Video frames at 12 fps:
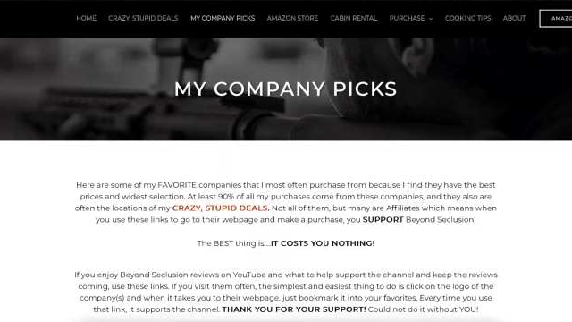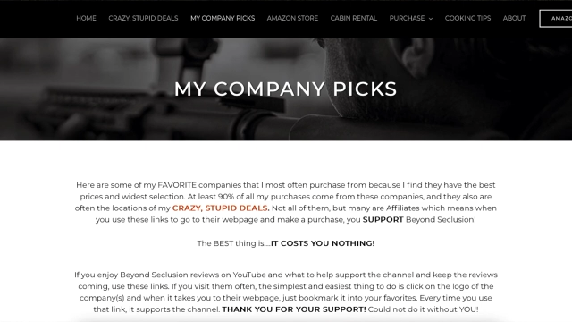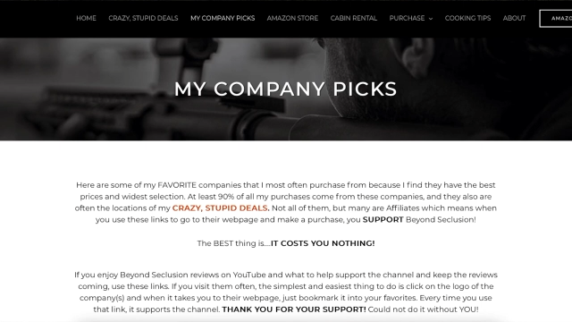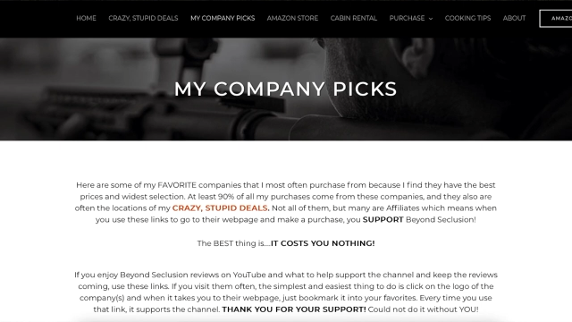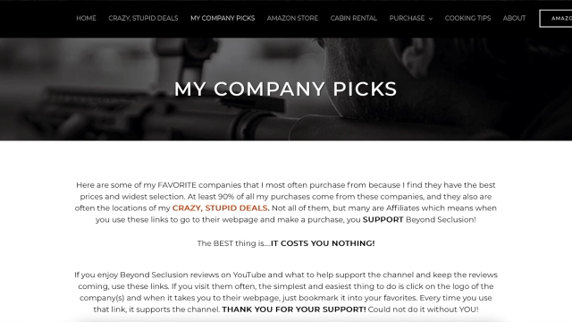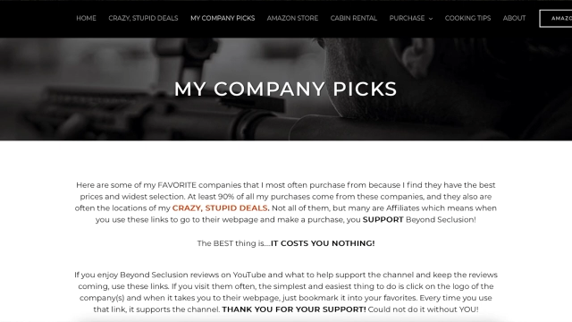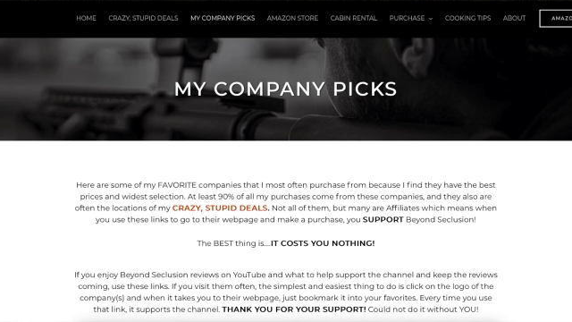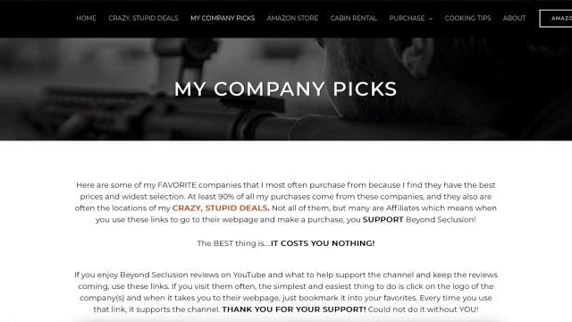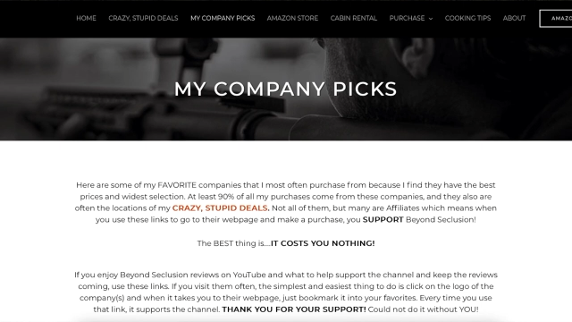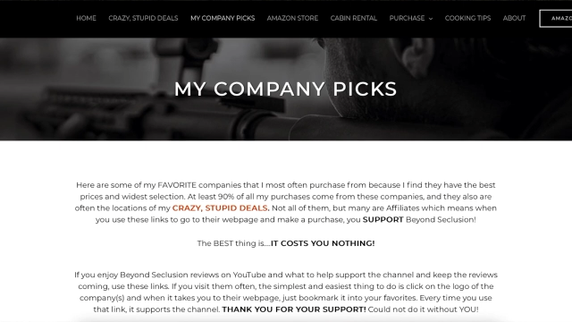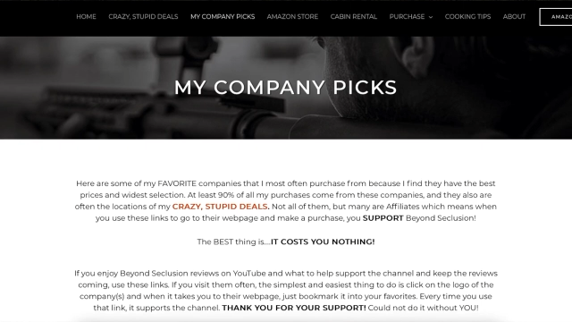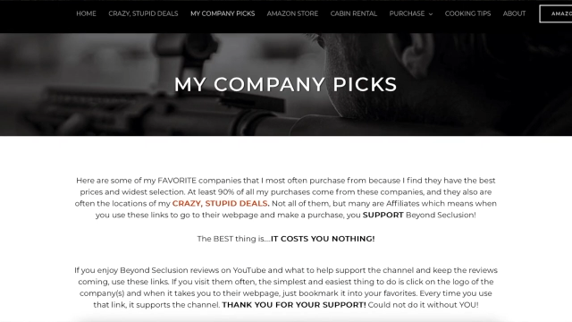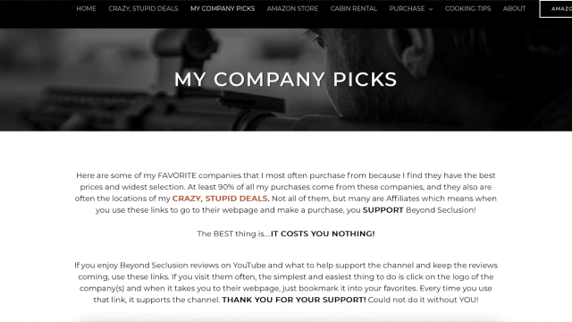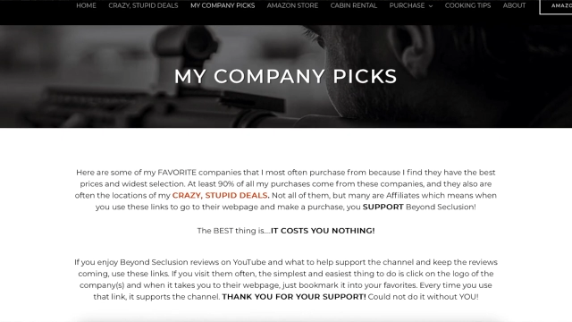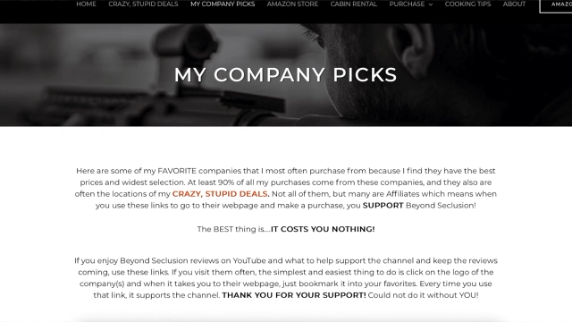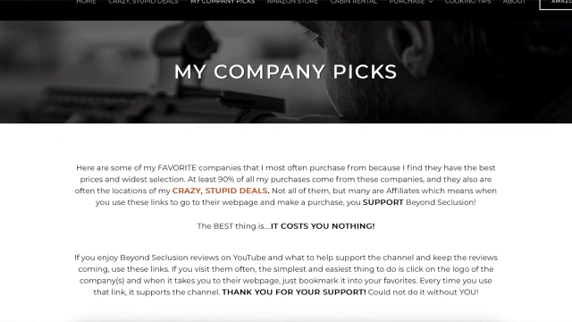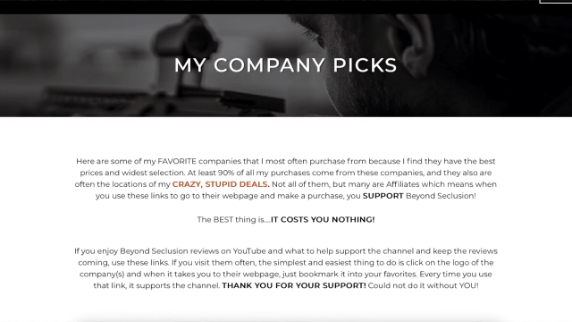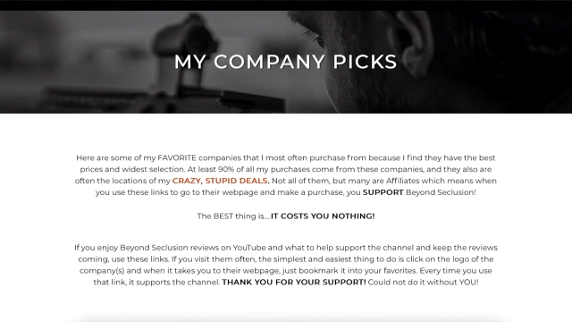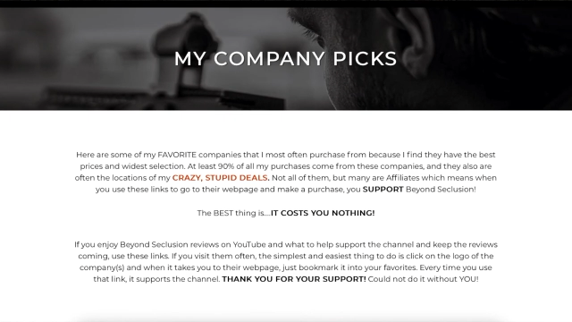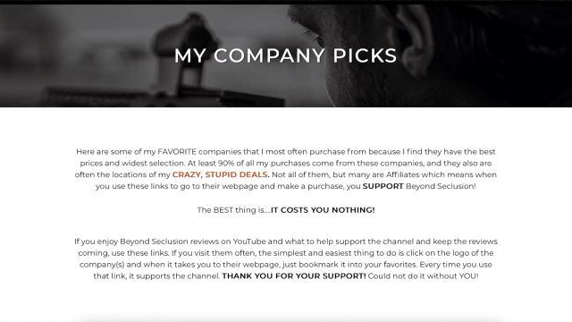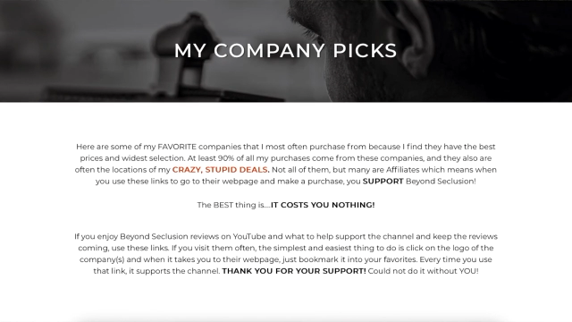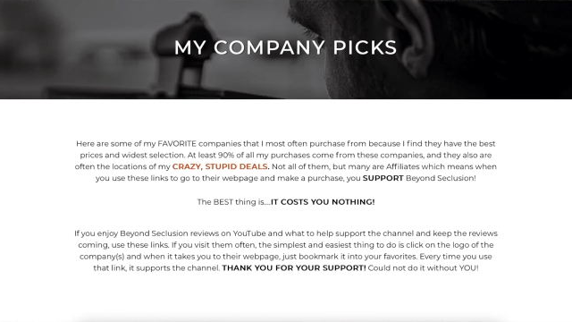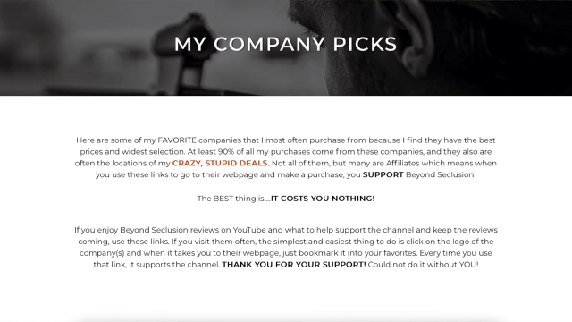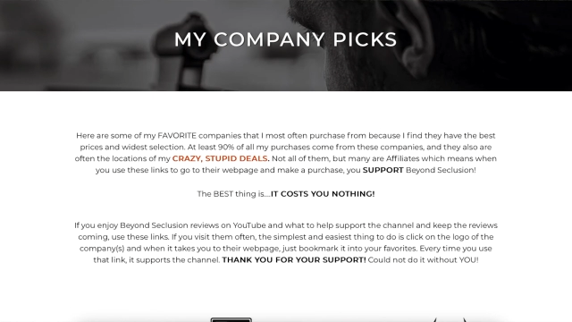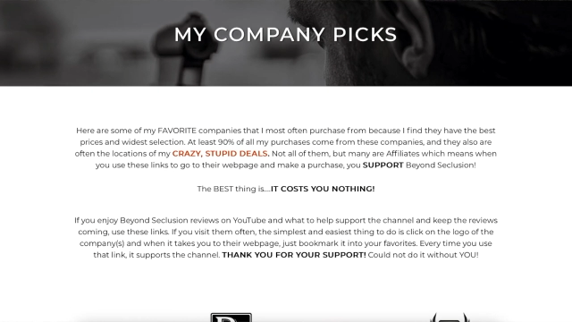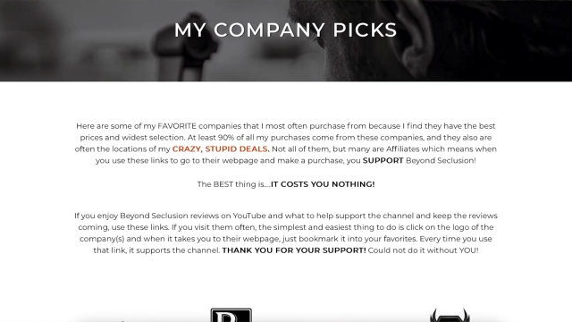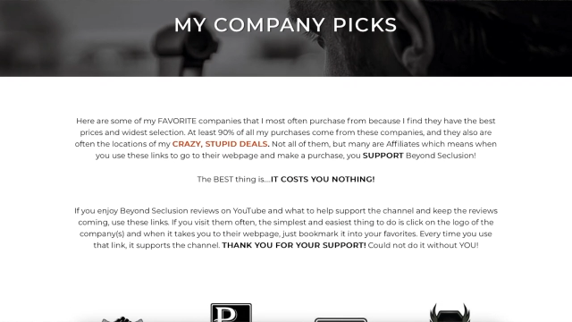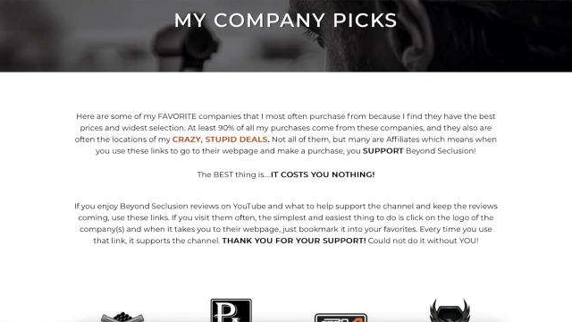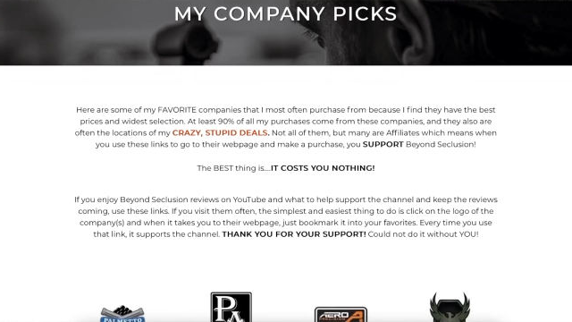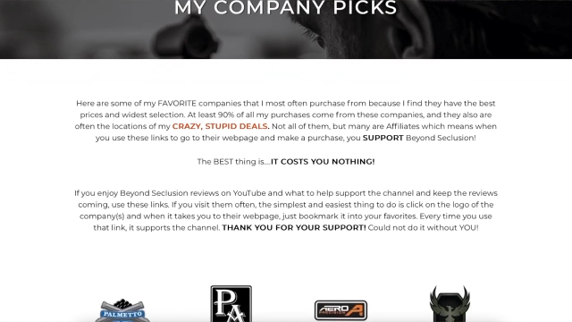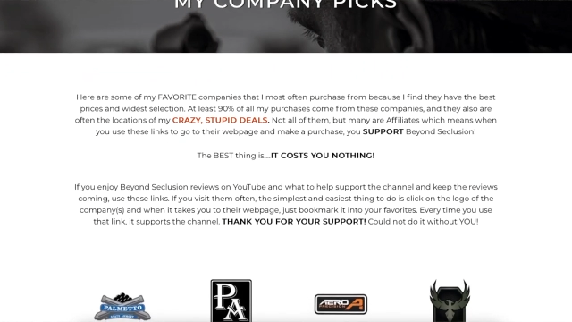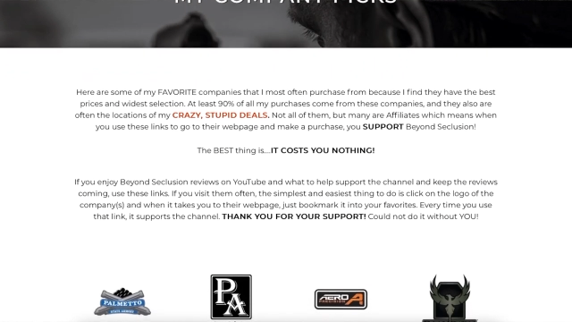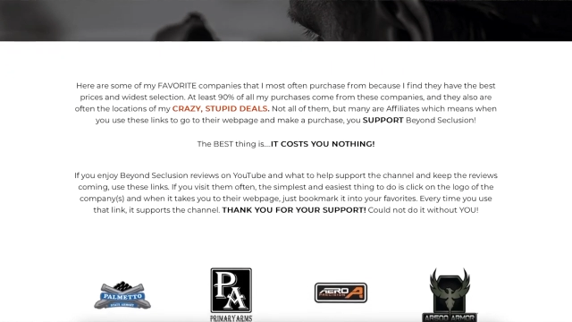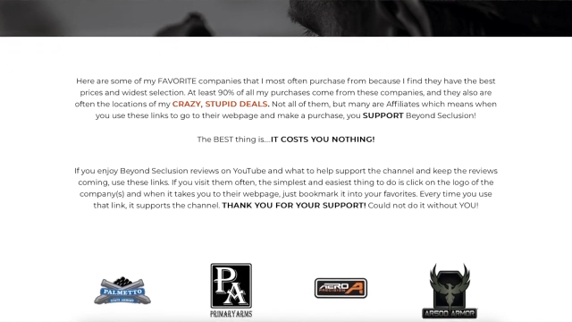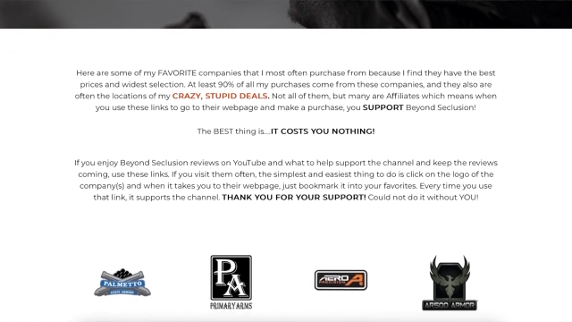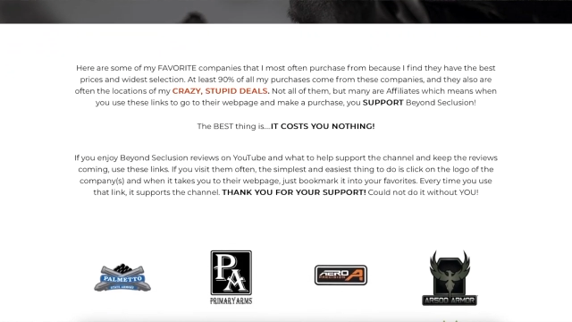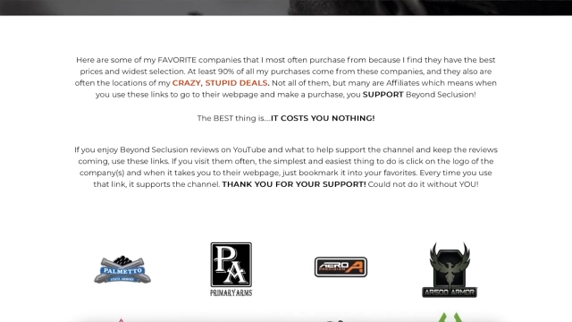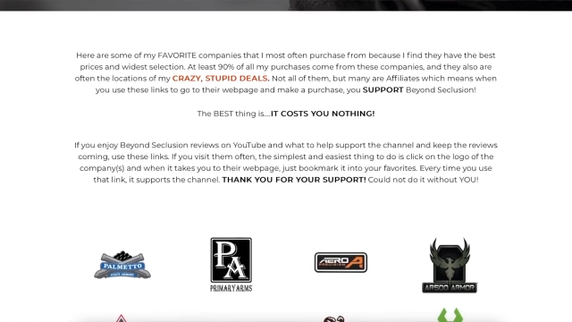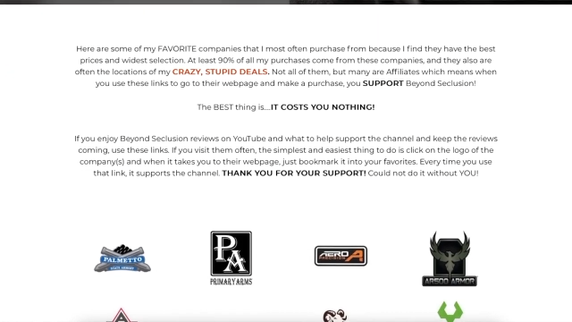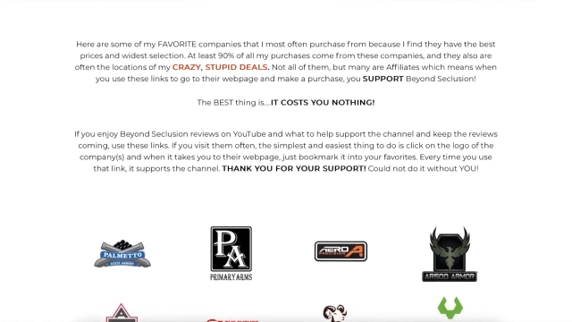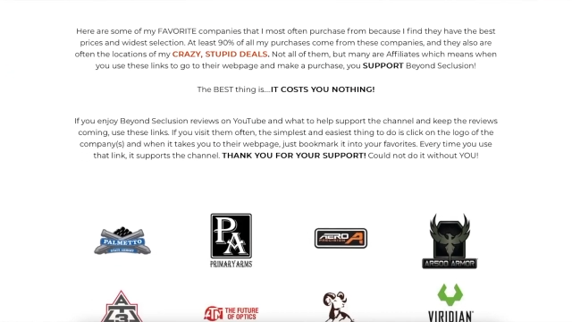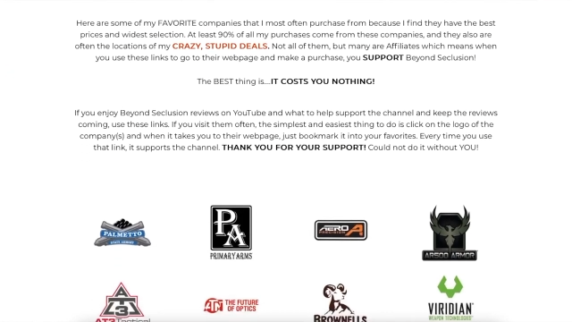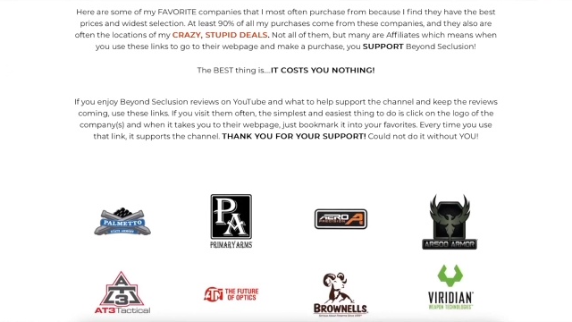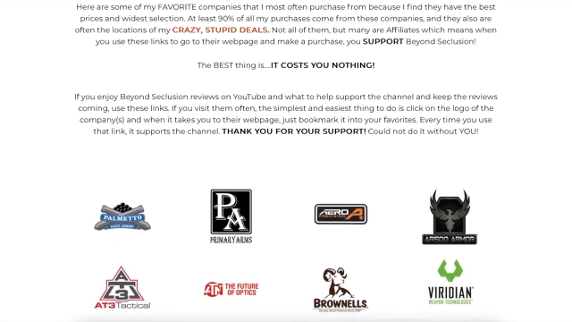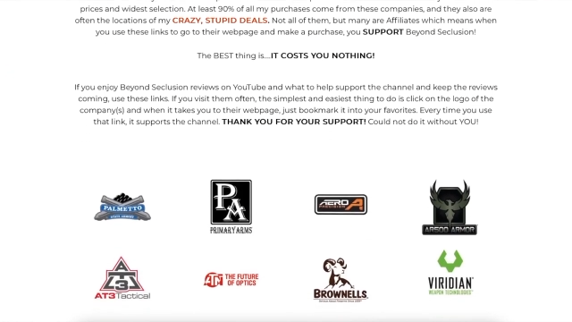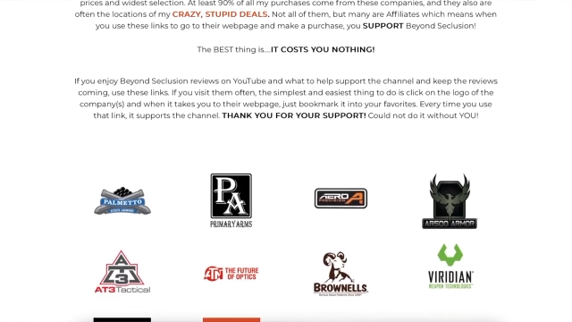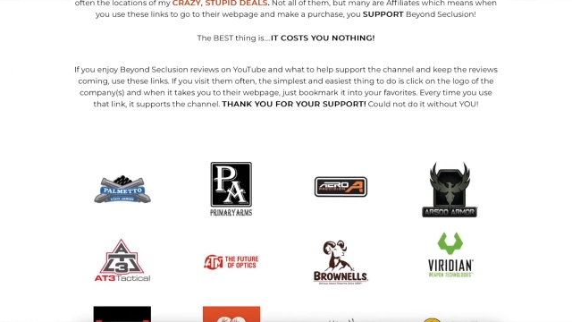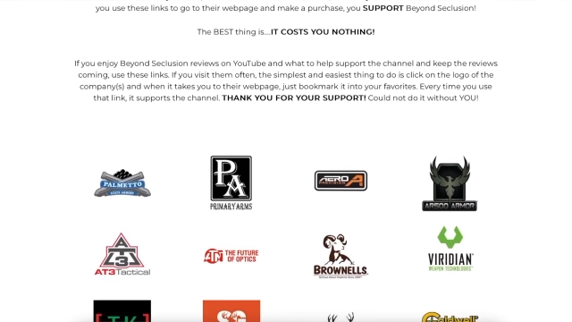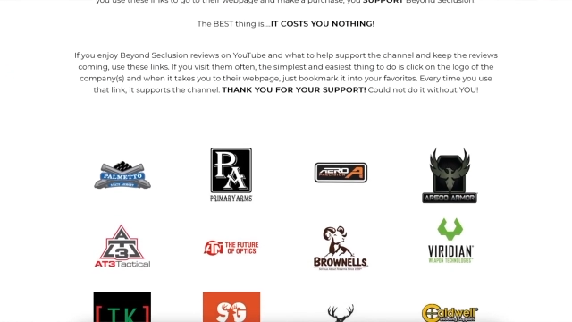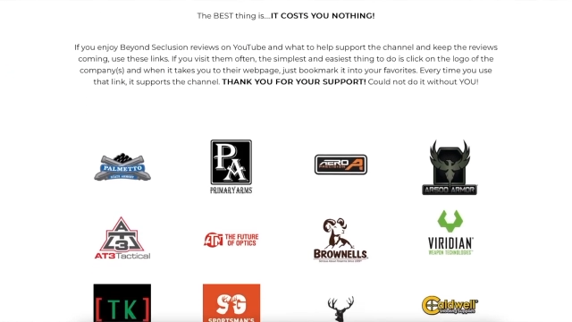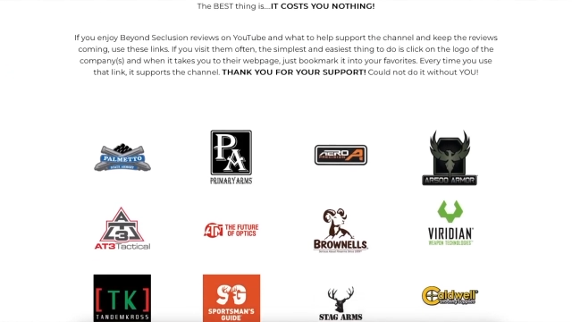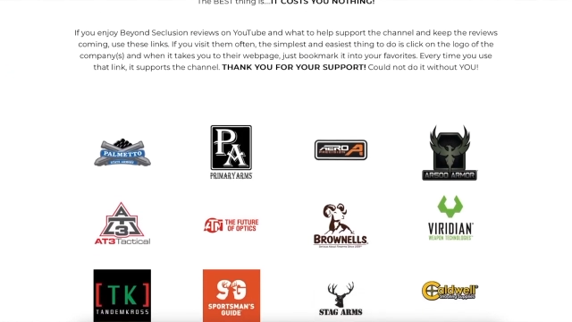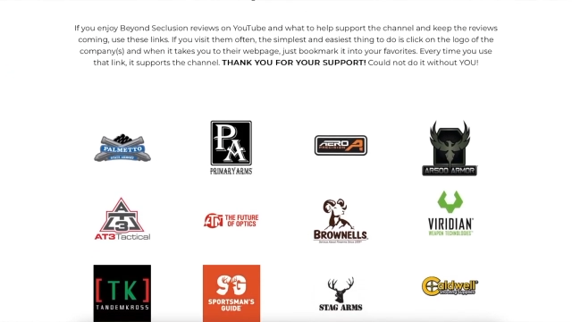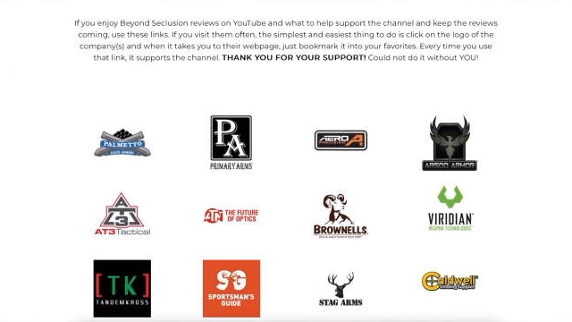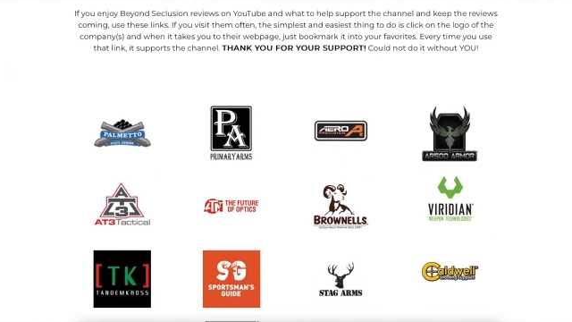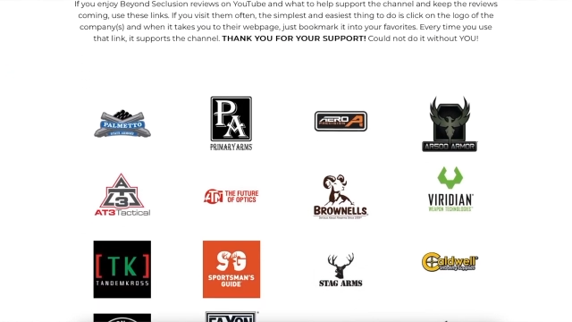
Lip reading: Nobody's mouth can be seen.